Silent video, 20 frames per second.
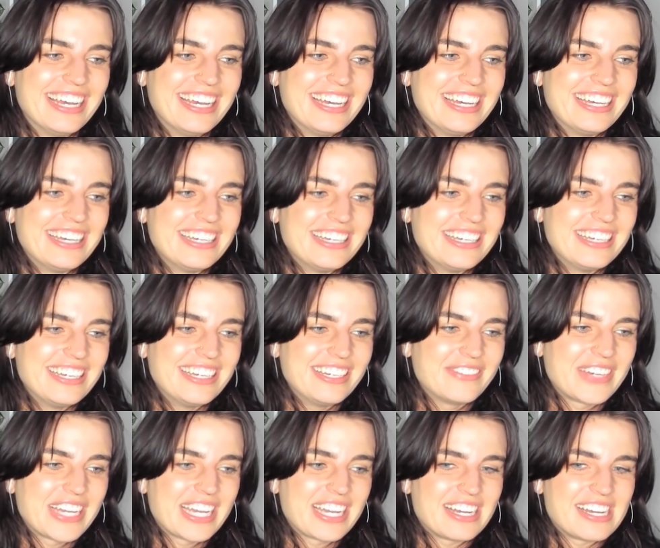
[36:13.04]
Oh
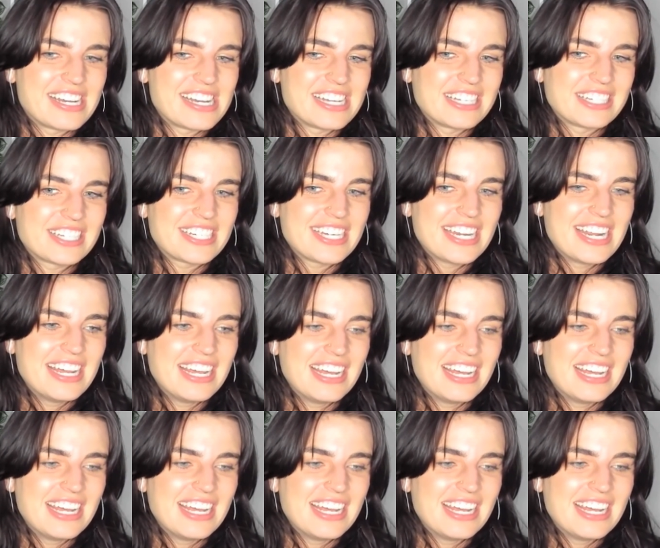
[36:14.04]
my gosh.